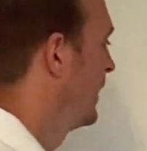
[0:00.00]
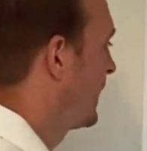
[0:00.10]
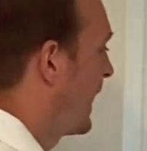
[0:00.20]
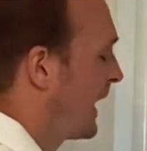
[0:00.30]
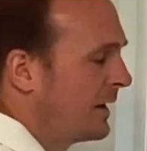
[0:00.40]

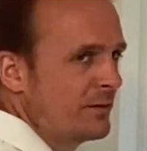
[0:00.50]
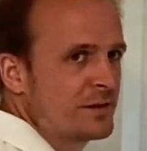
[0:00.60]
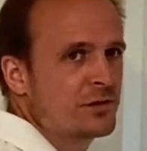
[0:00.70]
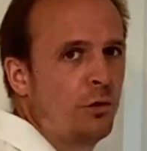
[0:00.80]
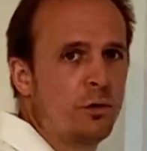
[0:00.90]
Now
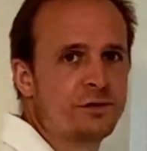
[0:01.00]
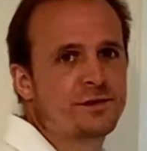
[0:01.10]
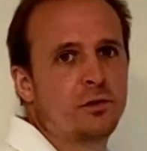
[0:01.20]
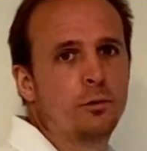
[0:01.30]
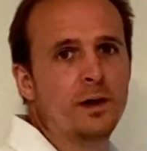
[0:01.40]
this
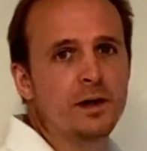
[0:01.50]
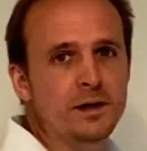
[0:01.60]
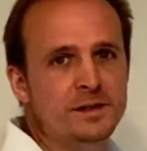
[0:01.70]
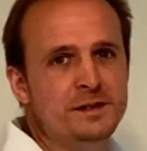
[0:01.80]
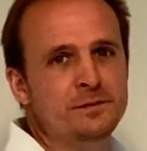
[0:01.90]
also
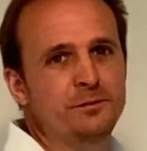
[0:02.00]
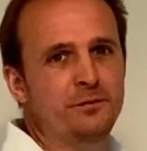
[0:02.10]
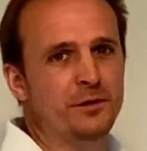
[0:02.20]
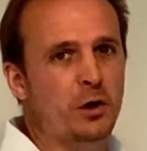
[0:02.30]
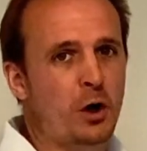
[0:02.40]
works
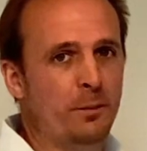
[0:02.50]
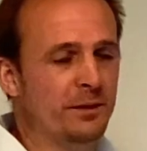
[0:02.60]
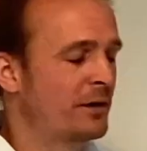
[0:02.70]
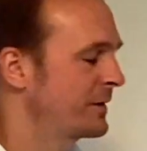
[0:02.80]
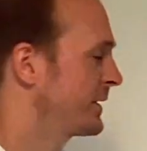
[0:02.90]
for carbon
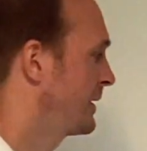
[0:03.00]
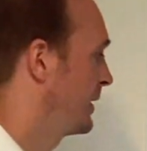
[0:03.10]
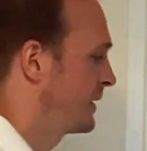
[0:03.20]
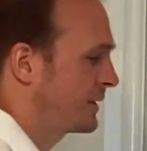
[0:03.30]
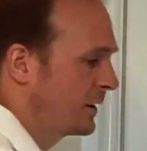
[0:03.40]

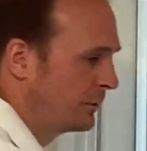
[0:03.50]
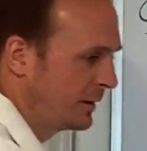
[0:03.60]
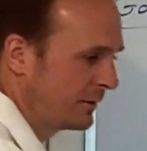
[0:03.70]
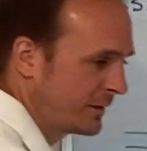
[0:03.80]
dioxide. So if